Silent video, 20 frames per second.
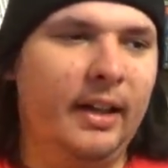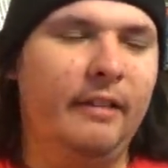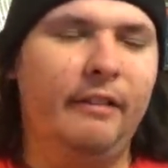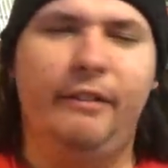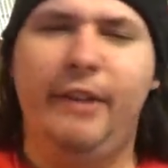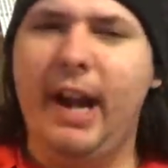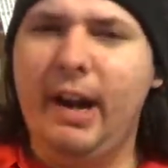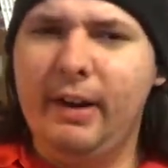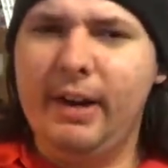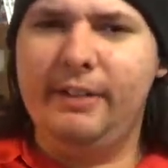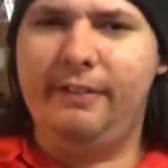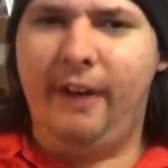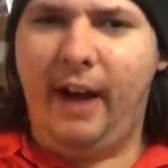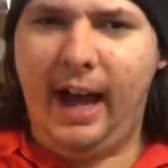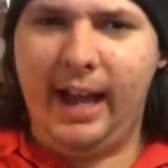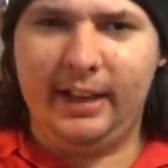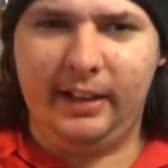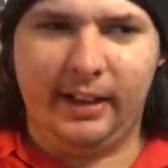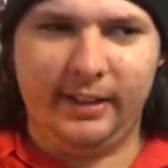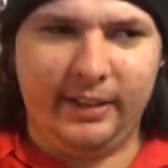Very
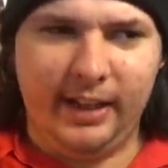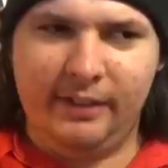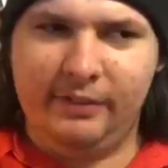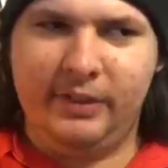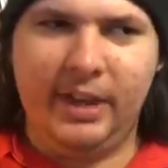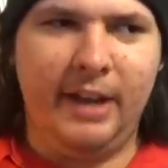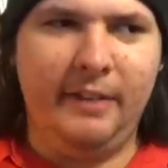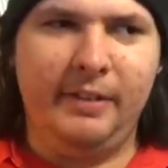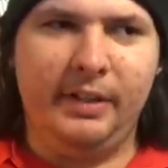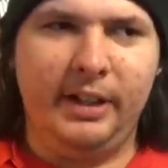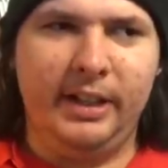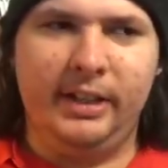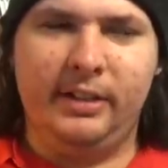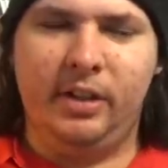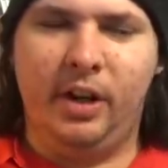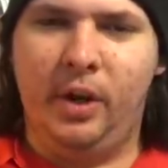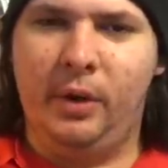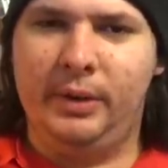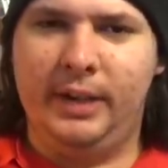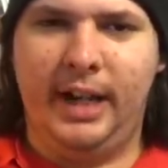violent. They've definitely
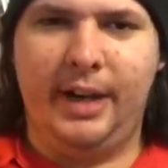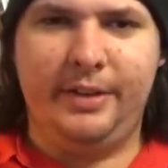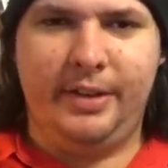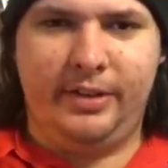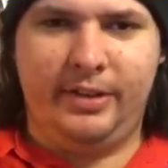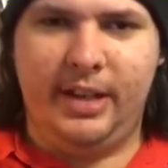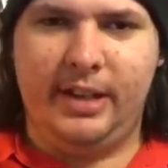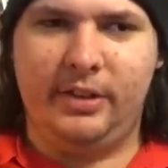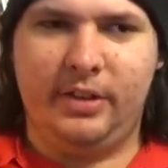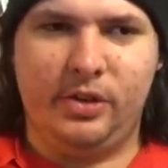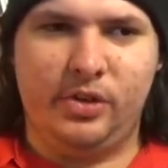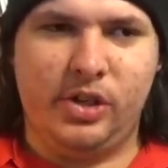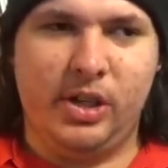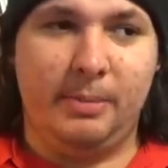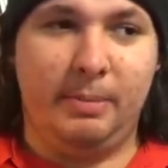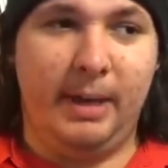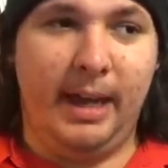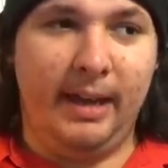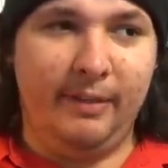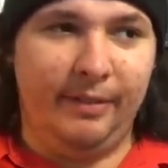toned down the
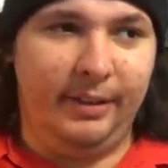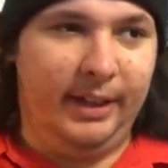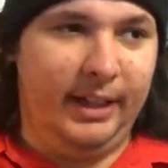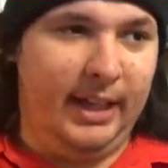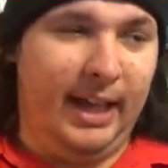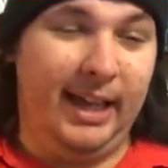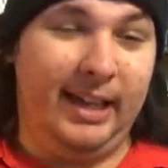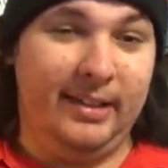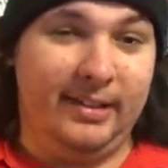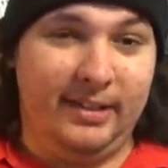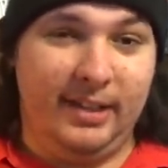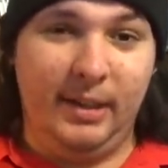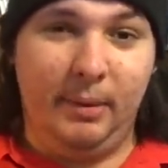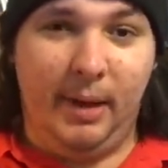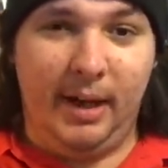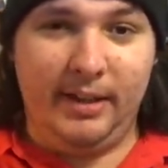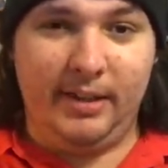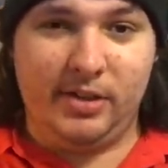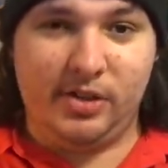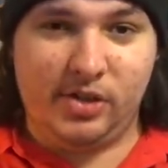censorship heavily. I can see
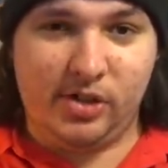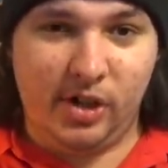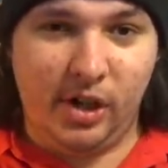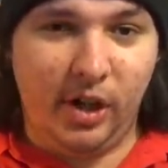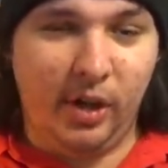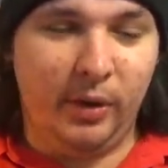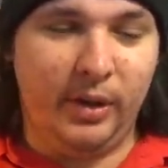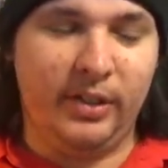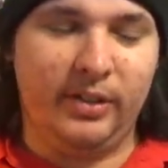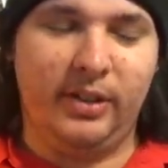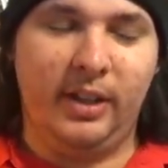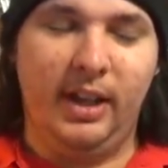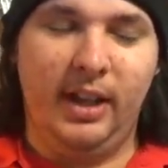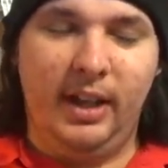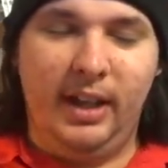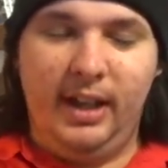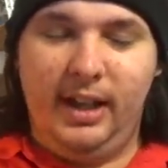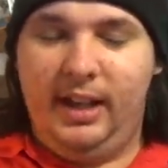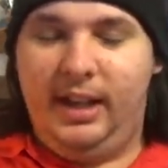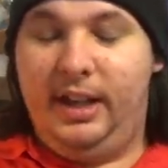why this show, because
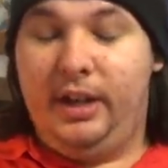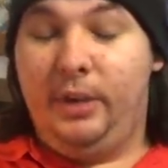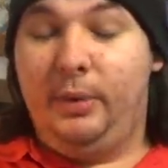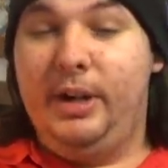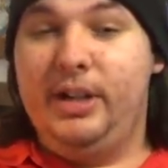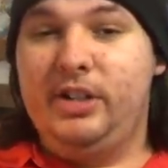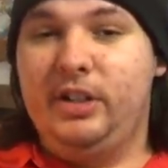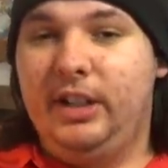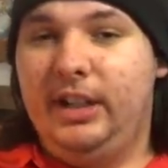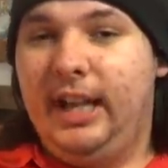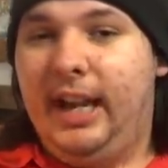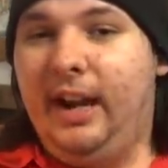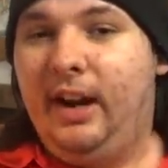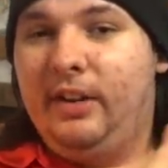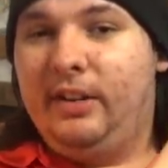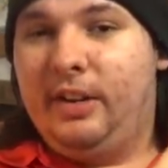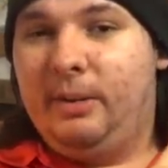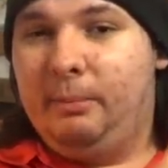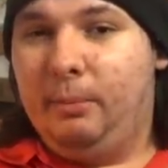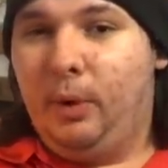it originally
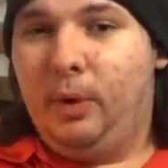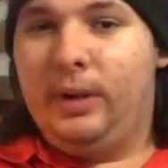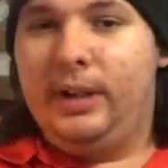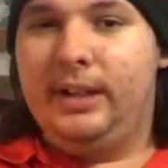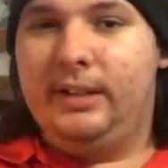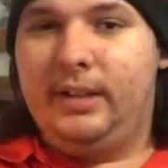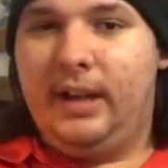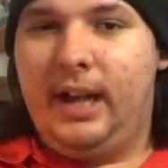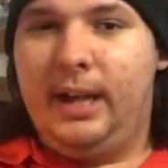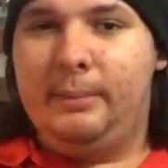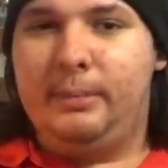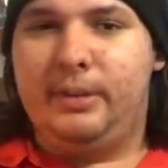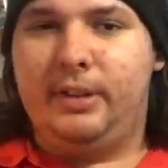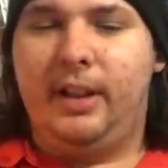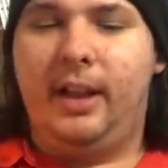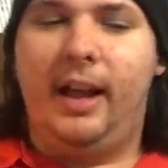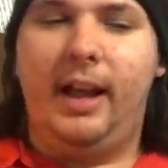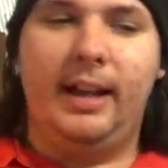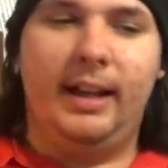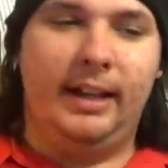aired in a morning time
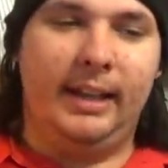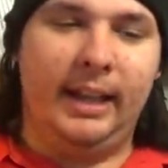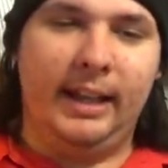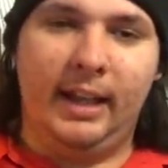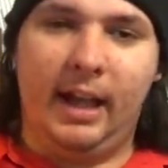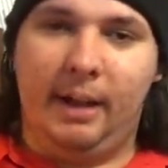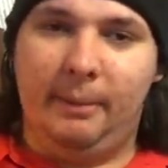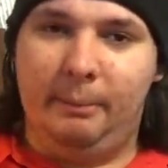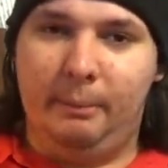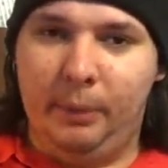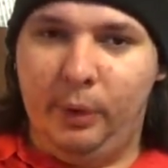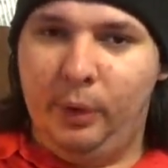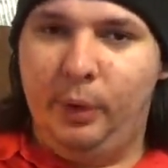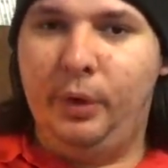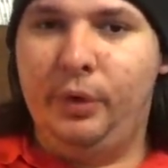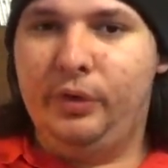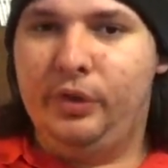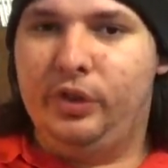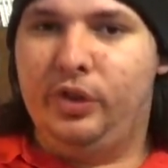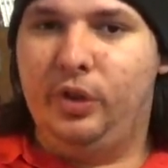slot and then got
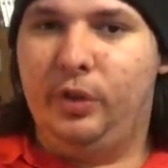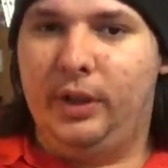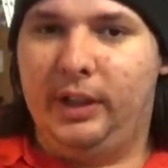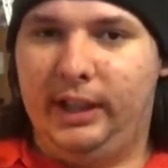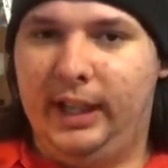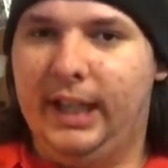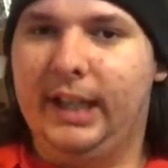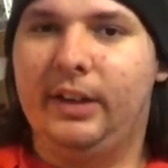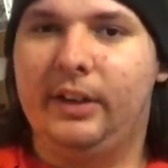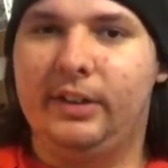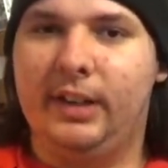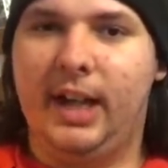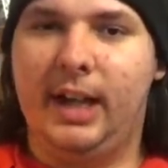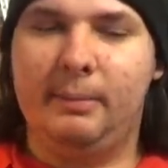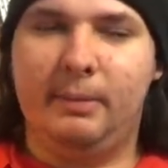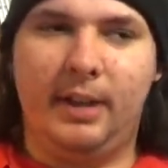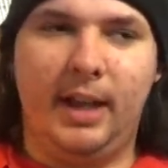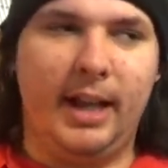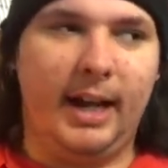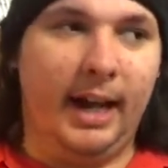moved to a later
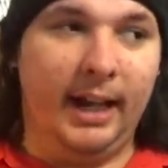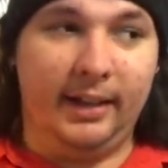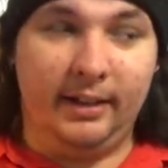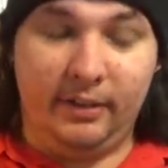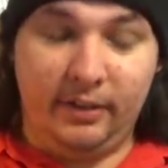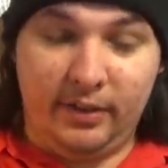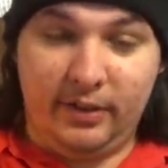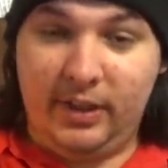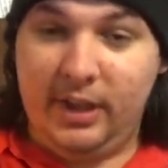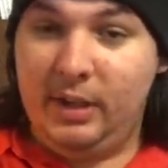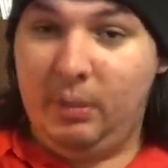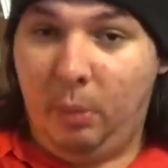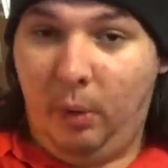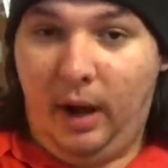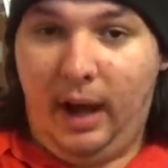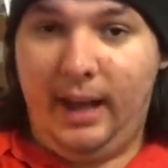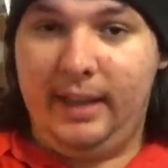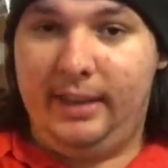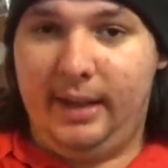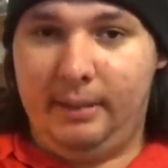time slot. I can see
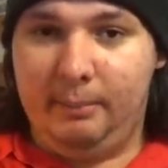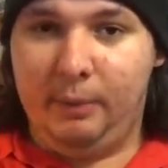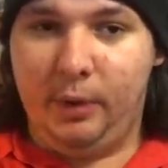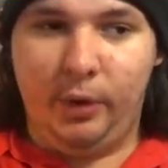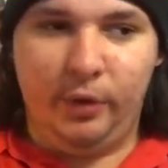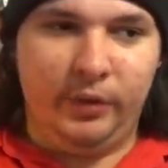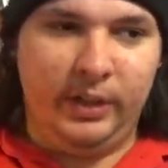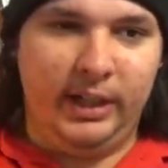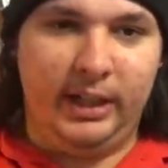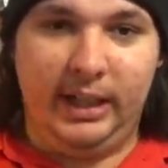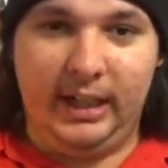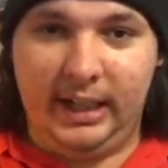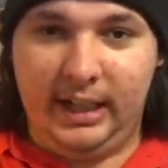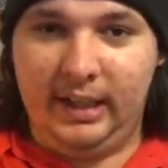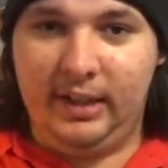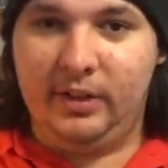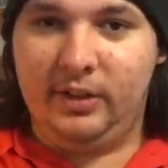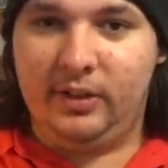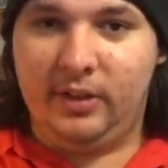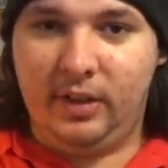why they moved it. It
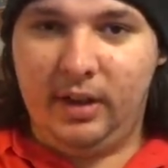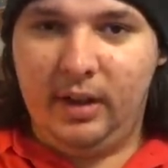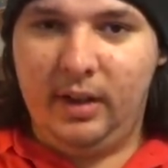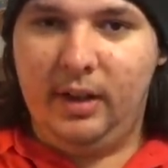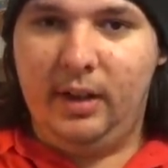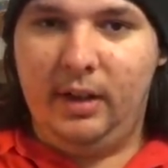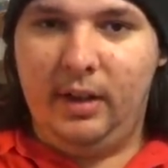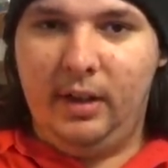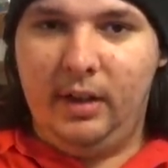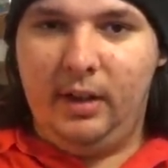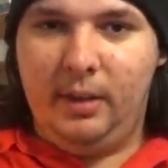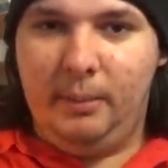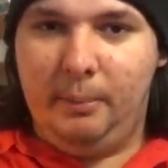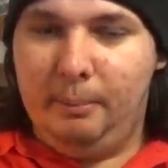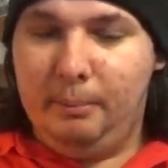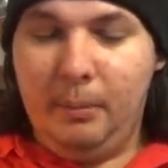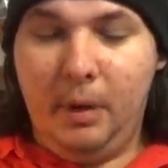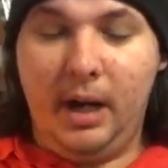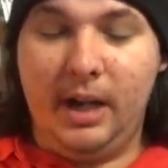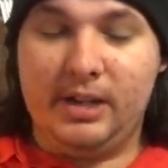is
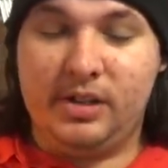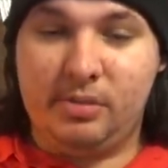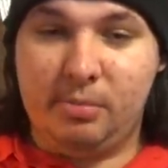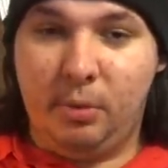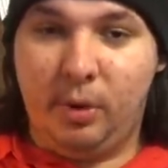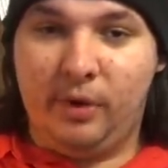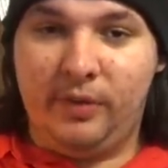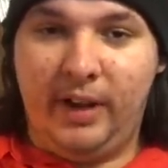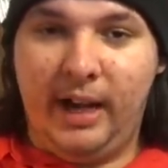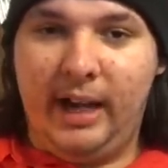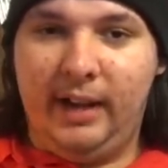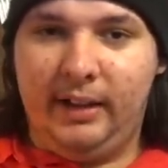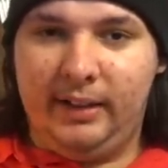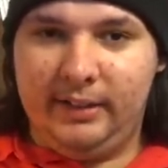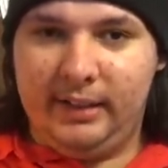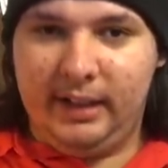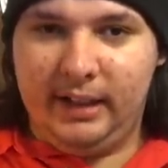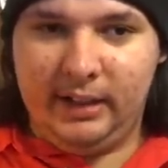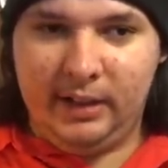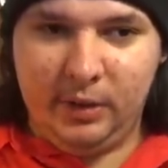much more
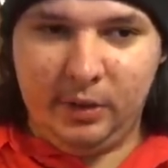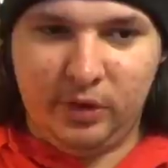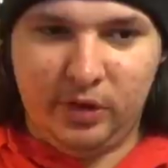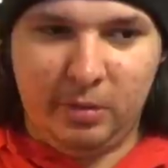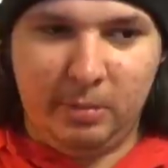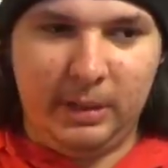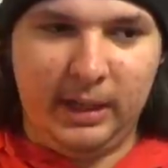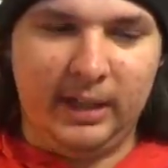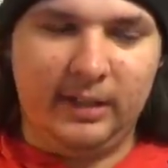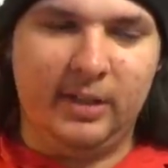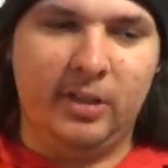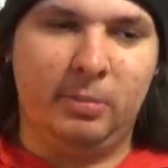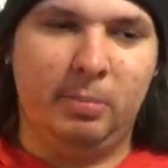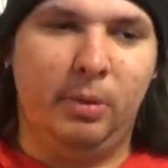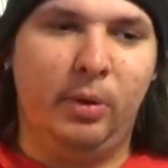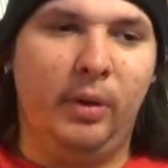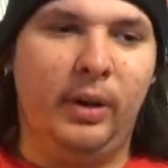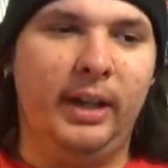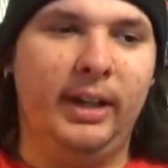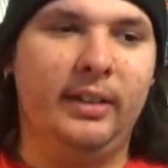violent than it used to be at this
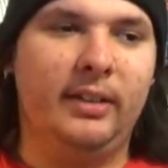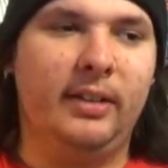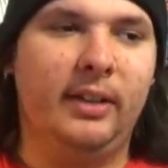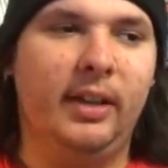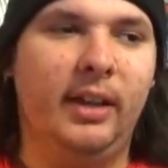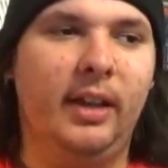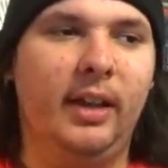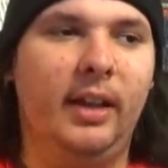point.